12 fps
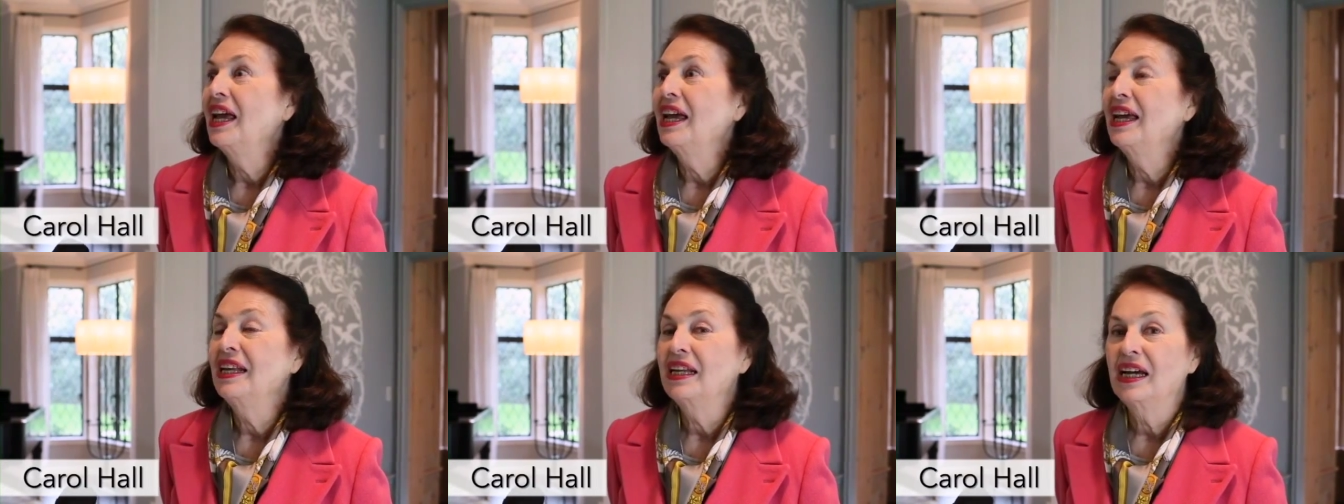
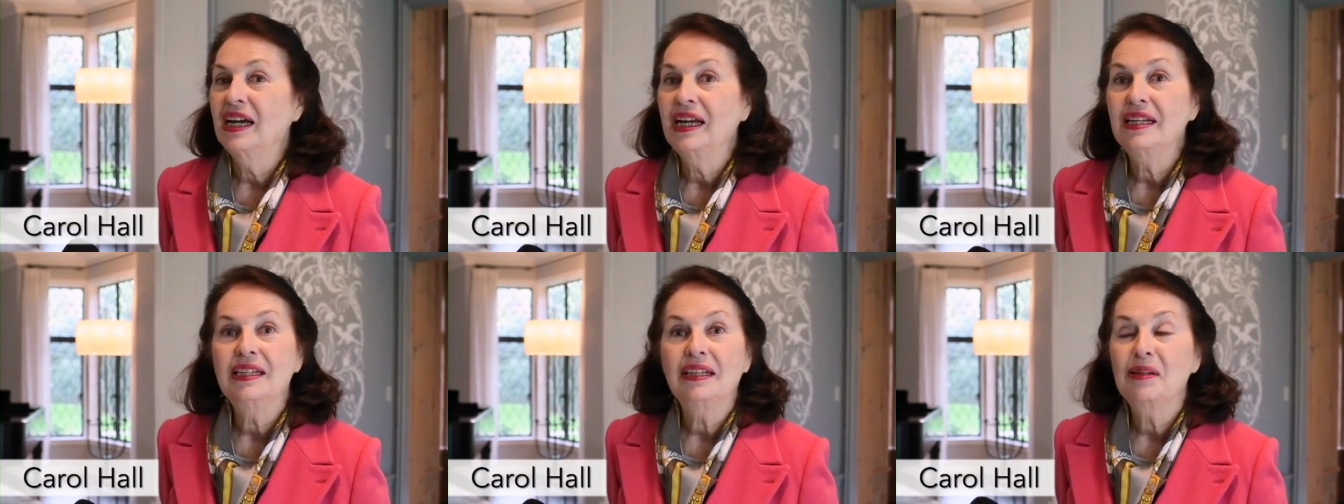and
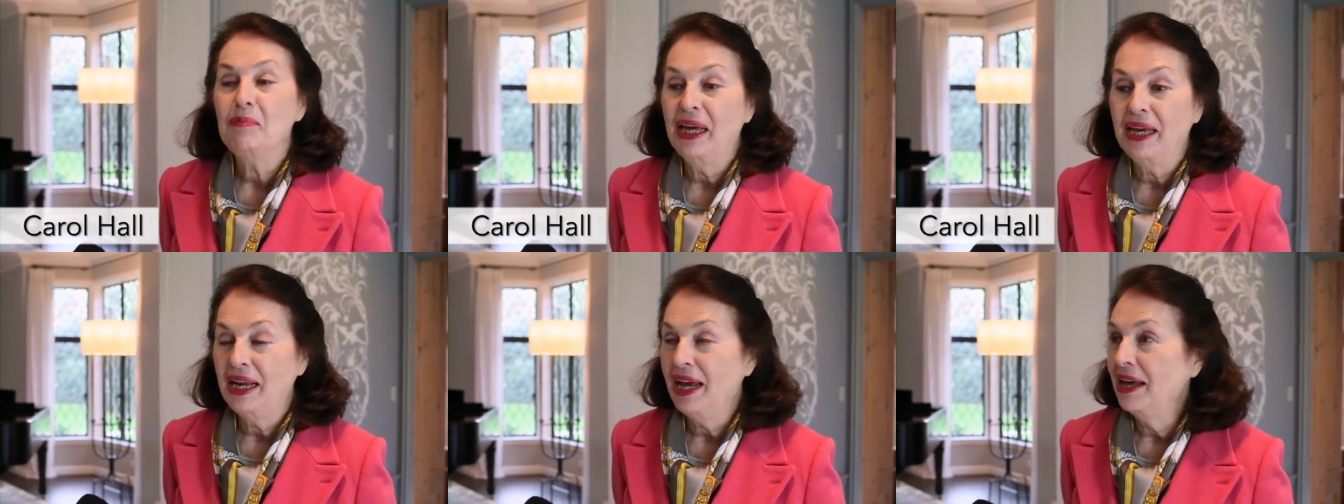I did the
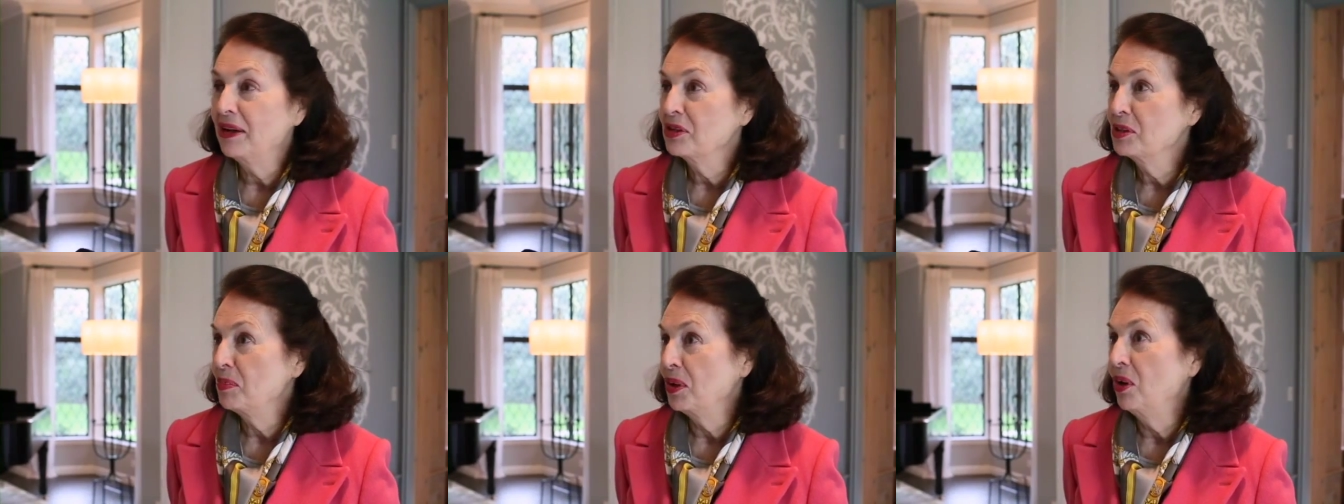Mad
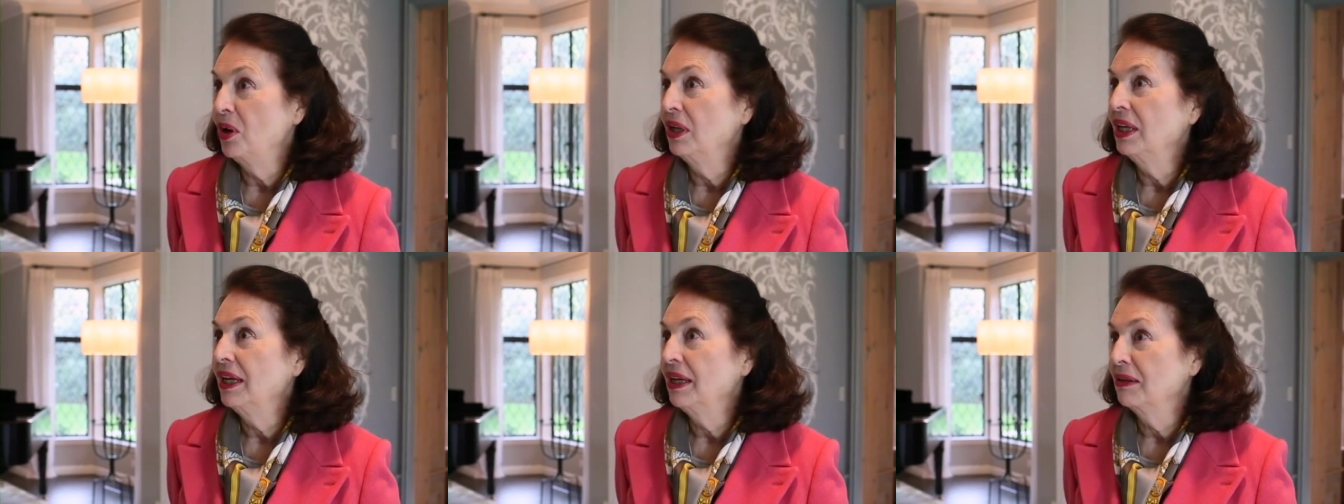Hatter's
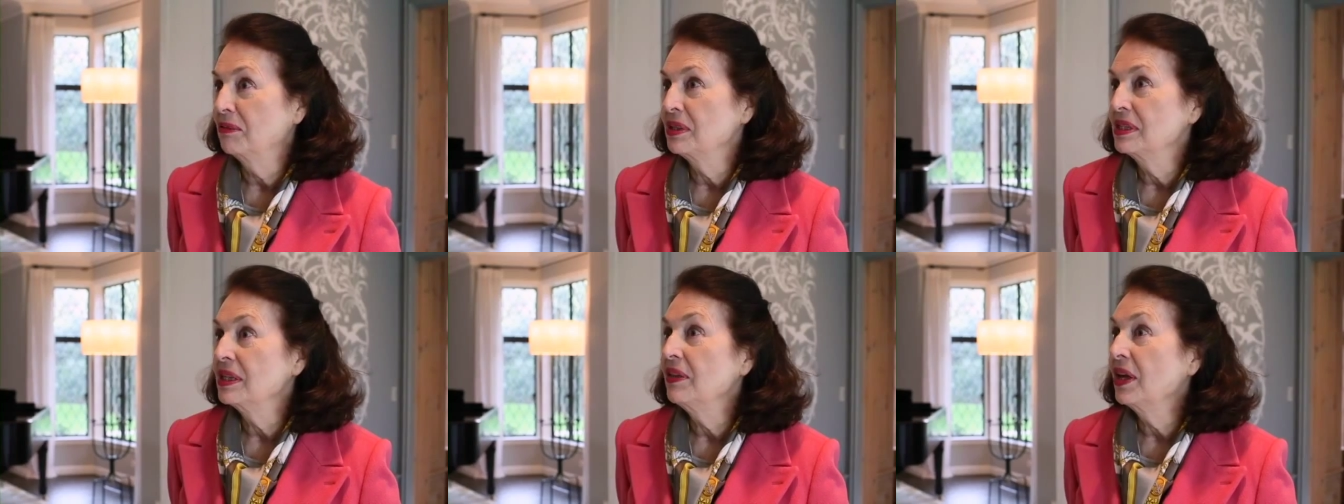Ball, and it
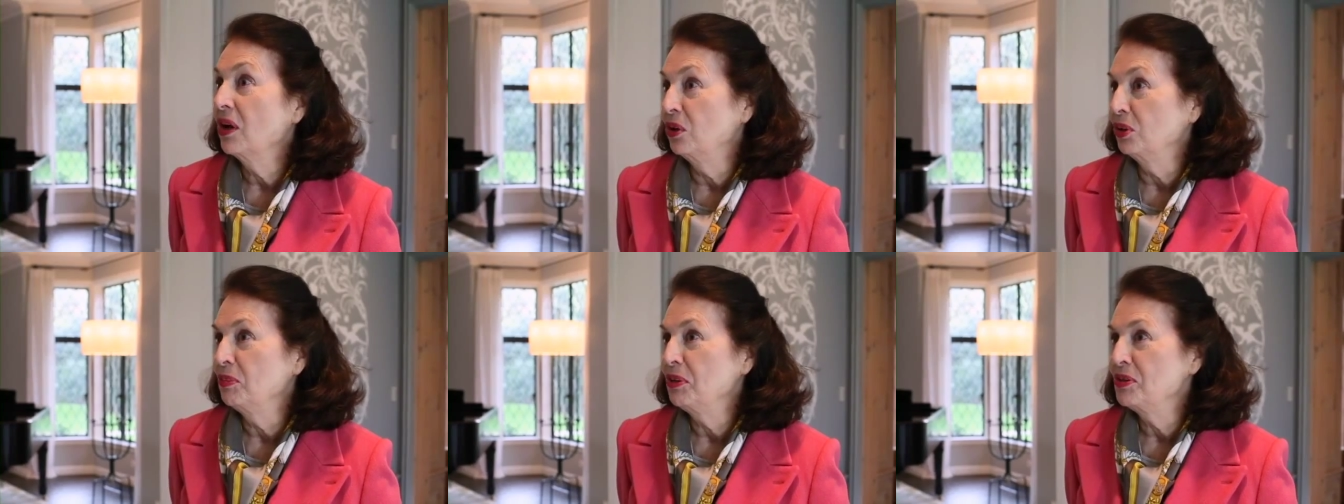was in the
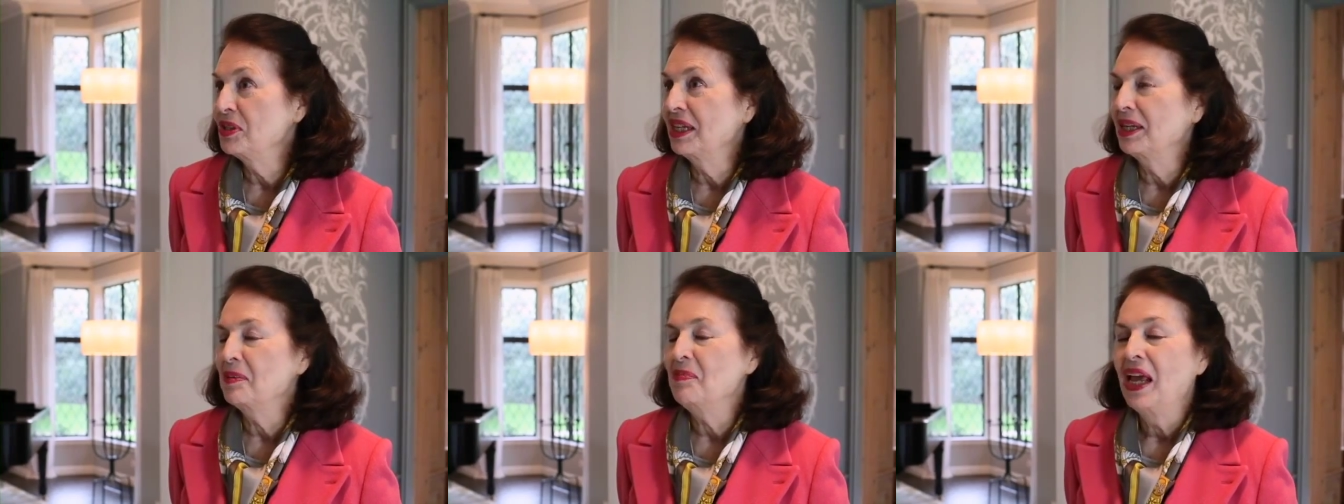old
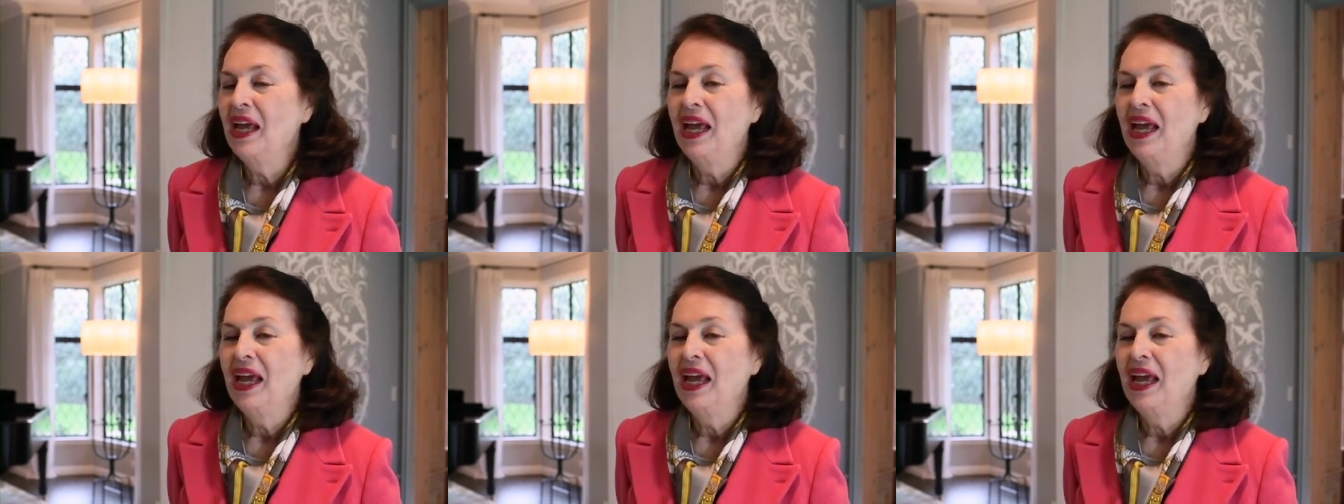museum.